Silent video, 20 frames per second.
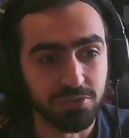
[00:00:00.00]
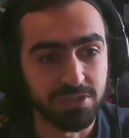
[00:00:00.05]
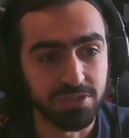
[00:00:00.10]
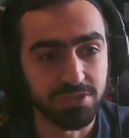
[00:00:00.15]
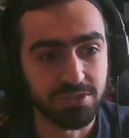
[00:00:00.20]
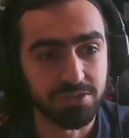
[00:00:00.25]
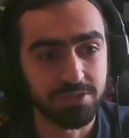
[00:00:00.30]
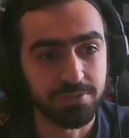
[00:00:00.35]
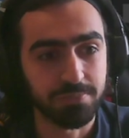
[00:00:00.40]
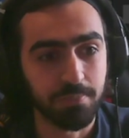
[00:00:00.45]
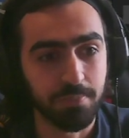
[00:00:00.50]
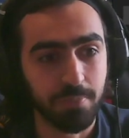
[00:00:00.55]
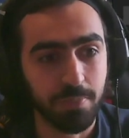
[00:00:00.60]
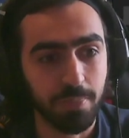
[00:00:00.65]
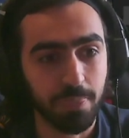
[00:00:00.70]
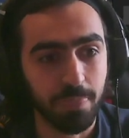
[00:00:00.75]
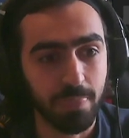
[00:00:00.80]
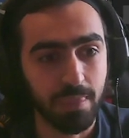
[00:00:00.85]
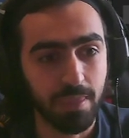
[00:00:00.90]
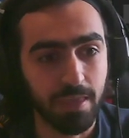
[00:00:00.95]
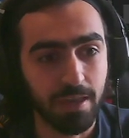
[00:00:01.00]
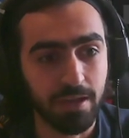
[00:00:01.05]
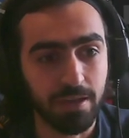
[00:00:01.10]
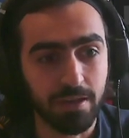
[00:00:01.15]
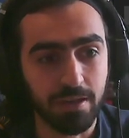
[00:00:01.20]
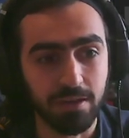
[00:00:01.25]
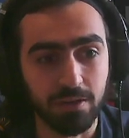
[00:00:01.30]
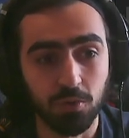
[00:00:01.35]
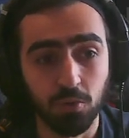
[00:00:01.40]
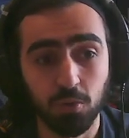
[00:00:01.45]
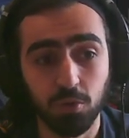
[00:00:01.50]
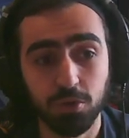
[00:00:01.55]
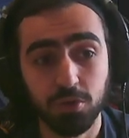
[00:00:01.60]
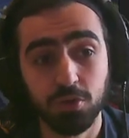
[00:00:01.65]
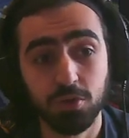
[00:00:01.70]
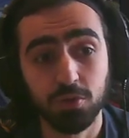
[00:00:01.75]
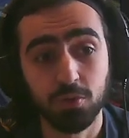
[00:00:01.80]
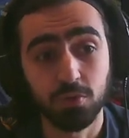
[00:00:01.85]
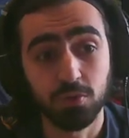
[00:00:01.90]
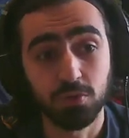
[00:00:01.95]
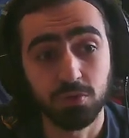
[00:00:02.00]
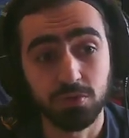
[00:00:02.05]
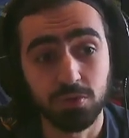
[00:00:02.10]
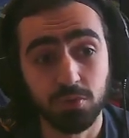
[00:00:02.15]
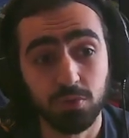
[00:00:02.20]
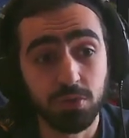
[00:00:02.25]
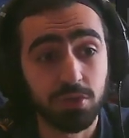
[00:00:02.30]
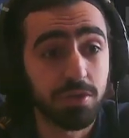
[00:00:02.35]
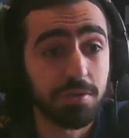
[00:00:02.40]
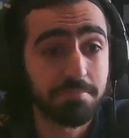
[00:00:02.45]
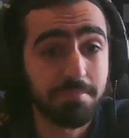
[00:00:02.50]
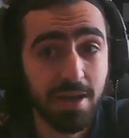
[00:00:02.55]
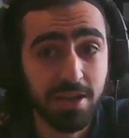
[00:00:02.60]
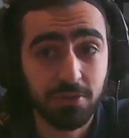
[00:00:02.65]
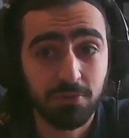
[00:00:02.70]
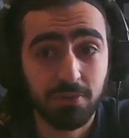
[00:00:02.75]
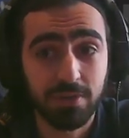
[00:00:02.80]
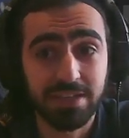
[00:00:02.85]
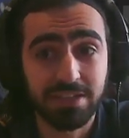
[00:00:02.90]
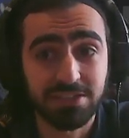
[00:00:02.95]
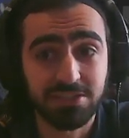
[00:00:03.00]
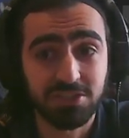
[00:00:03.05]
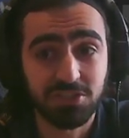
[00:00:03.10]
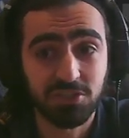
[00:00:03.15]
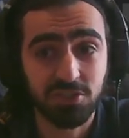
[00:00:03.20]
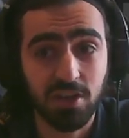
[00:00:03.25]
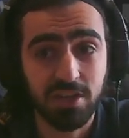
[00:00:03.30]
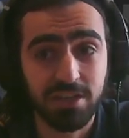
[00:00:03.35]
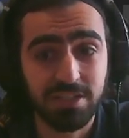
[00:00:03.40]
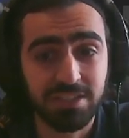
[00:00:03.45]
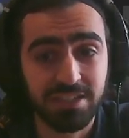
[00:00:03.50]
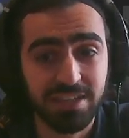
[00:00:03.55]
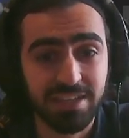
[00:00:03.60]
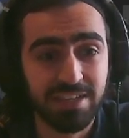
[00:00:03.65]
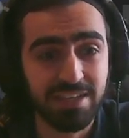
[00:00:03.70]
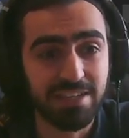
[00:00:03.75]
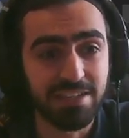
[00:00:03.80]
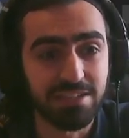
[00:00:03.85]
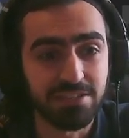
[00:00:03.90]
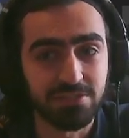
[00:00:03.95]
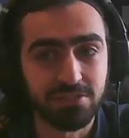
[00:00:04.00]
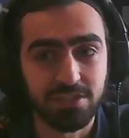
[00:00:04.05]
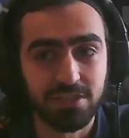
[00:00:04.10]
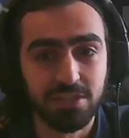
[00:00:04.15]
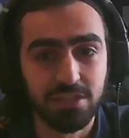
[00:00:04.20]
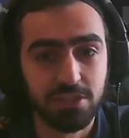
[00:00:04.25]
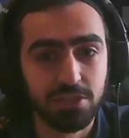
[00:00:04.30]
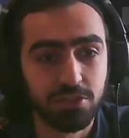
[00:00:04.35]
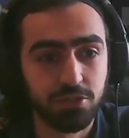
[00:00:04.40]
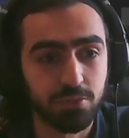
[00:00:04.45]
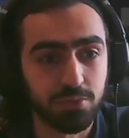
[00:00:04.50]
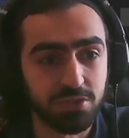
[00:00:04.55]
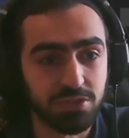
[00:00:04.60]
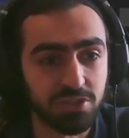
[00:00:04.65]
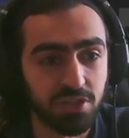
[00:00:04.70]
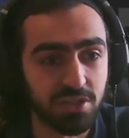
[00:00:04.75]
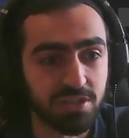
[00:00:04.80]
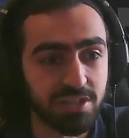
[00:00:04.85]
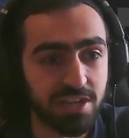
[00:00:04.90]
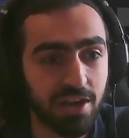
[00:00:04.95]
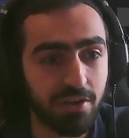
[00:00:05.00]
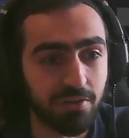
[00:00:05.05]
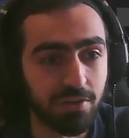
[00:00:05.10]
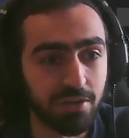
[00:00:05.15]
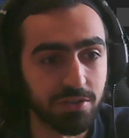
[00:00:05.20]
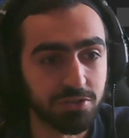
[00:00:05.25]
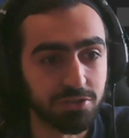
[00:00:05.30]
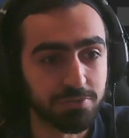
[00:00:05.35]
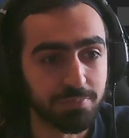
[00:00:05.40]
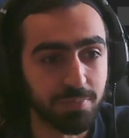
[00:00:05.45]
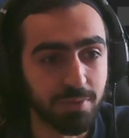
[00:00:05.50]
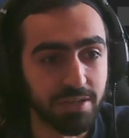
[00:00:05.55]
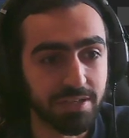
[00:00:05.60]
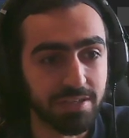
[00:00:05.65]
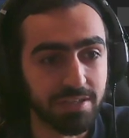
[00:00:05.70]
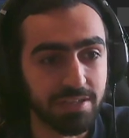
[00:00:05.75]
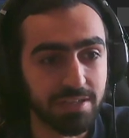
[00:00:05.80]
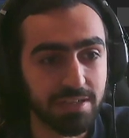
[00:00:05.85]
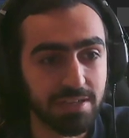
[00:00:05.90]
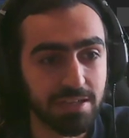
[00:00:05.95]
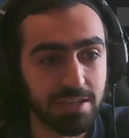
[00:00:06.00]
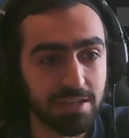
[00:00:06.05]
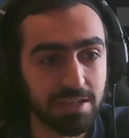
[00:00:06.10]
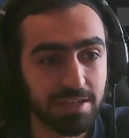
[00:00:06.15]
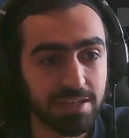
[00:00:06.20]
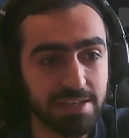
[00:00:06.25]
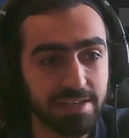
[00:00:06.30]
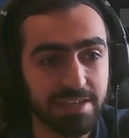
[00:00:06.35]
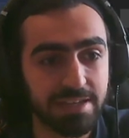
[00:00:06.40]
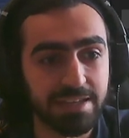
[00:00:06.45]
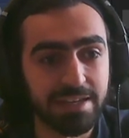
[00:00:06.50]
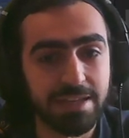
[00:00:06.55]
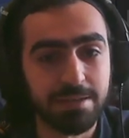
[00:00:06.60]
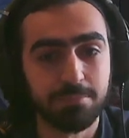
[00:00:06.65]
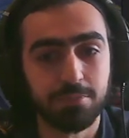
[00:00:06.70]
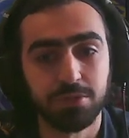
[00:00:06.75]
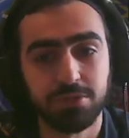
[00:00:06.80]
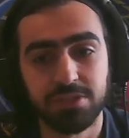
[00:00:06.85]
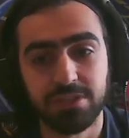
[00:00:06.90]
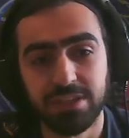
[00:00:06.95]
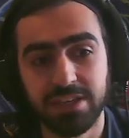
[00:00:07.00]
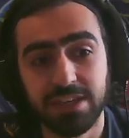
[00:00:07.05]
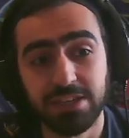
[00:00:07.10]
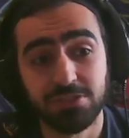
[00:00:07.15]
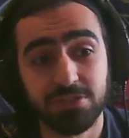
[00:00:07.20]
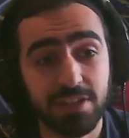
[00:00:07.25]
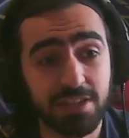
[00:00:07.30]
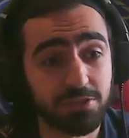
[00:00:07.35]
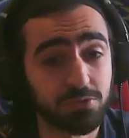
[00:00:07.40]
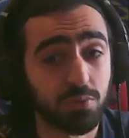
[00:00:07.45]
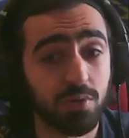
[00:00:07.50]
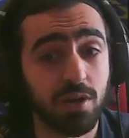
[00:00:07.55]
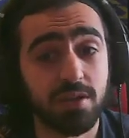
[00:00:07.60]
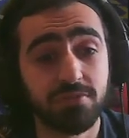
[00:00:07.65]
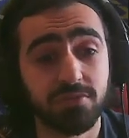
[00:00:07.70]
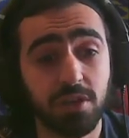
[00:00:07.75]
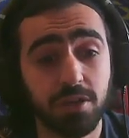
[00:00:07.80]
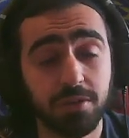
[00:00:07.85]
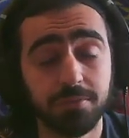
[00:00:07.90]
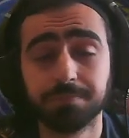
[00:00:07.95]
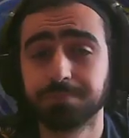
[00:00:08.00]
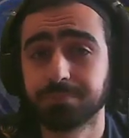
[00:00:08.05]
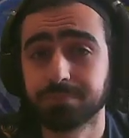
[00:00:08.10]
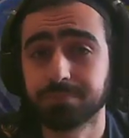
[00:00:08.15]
this, or you can manually assign keys to a certain area just by clicking and inputting the key. So that's what I've done.